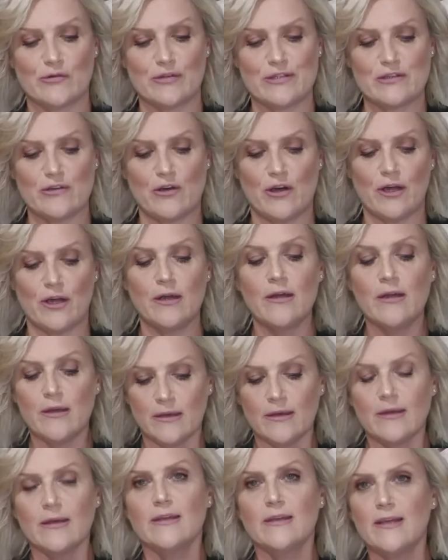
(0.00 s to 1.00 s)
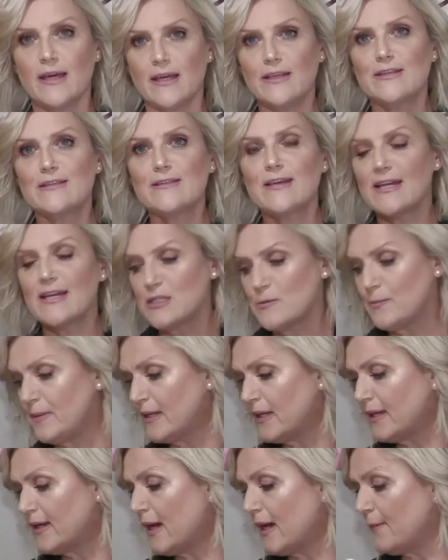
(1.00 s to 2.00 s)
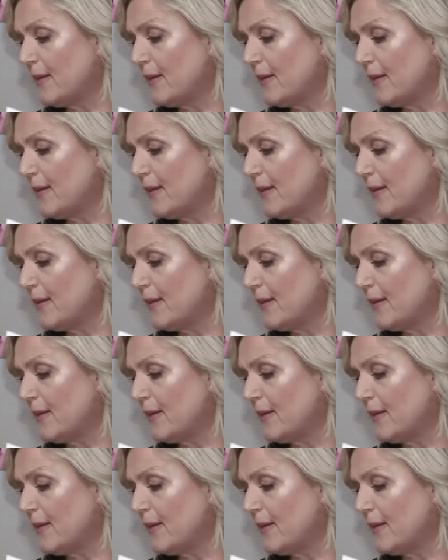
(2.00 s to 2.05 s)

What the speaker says: So yeah, you start to pick it up.